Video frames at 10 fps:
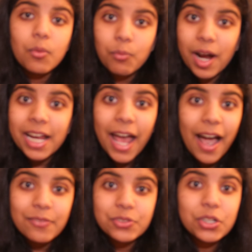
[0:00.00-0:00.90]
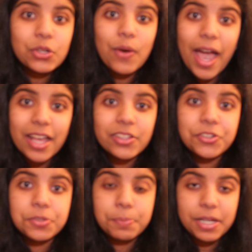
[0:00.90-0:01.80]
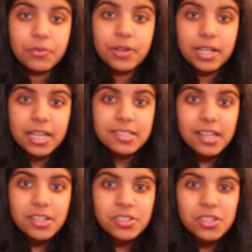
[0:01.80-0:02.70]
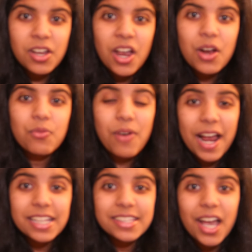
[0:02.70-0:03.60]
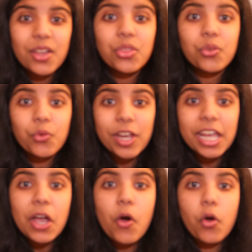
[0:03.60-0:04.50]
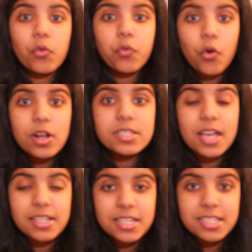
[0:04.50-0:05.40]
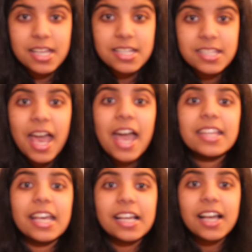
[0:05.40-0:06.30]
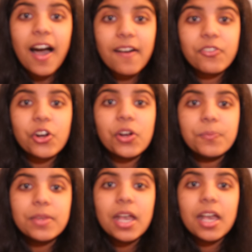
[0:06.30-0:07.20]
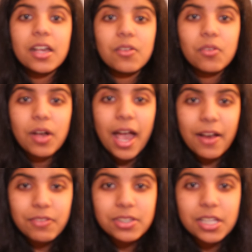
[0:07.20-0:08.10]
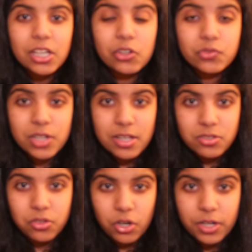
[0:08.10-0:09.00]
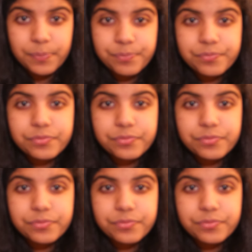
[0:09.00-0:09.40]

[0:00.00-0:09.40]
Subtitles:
Right after you end your speed reading session, write down 3 or 4 sentences that cover everything you've just learned.